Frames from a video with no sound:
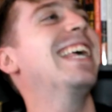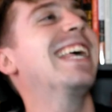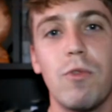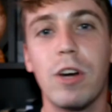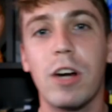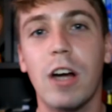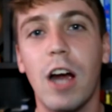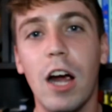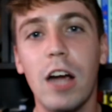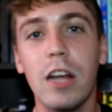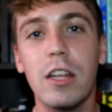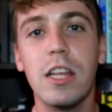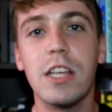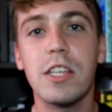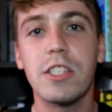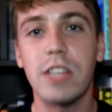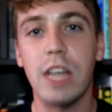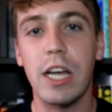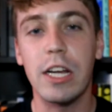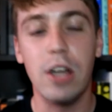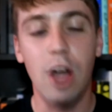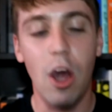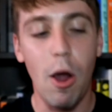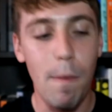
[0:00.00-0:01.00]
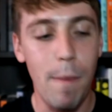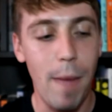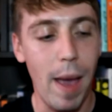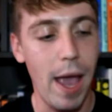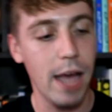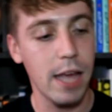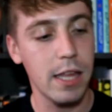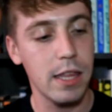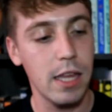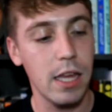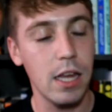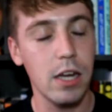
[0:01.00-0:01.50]
Regardless, I know
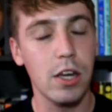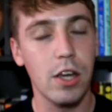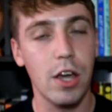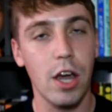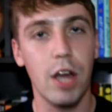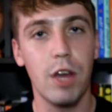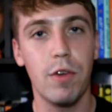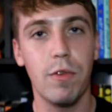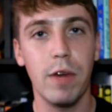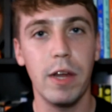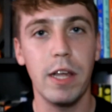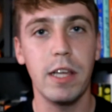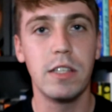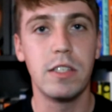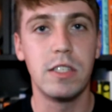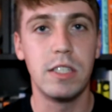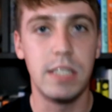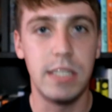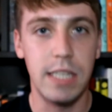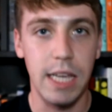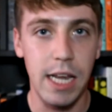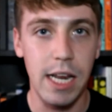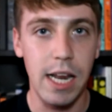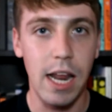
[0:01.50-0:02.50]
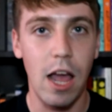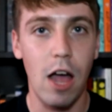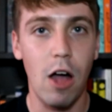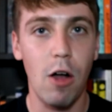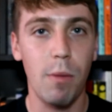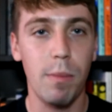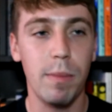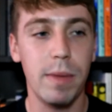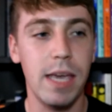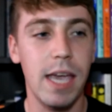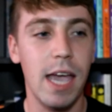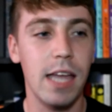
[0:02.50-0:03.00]
back then Goodreads did
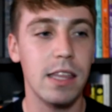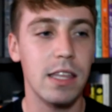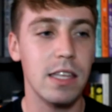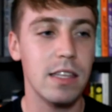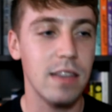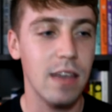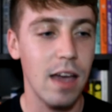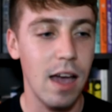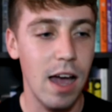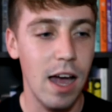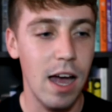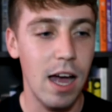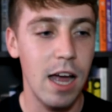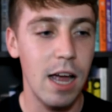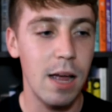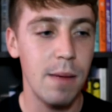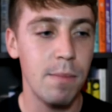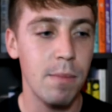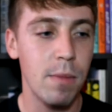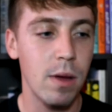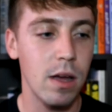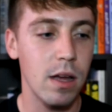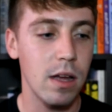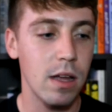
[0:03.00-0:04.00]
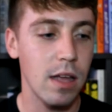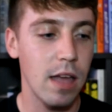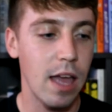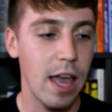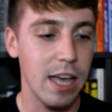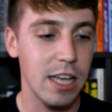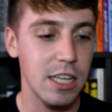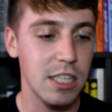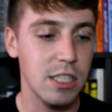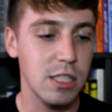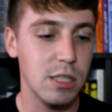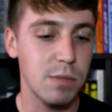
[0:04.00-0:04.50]
help me at the time
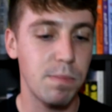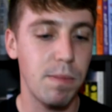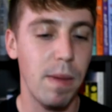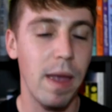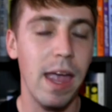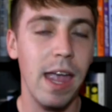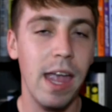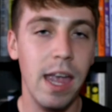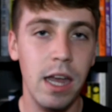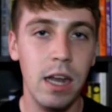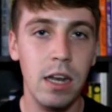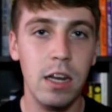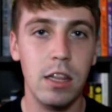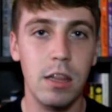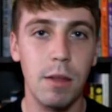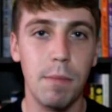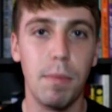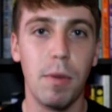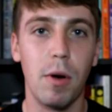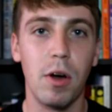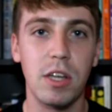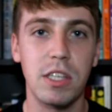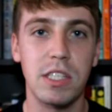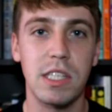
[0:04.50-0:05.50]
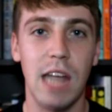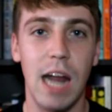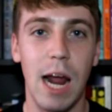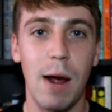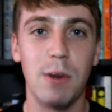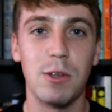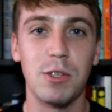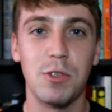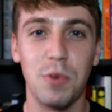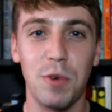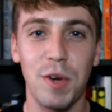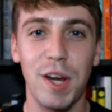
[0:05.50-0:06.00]
expand the books that I
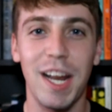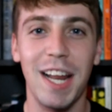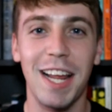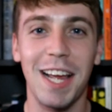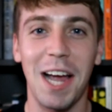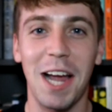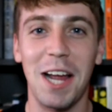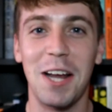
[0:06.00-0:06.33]
was reading.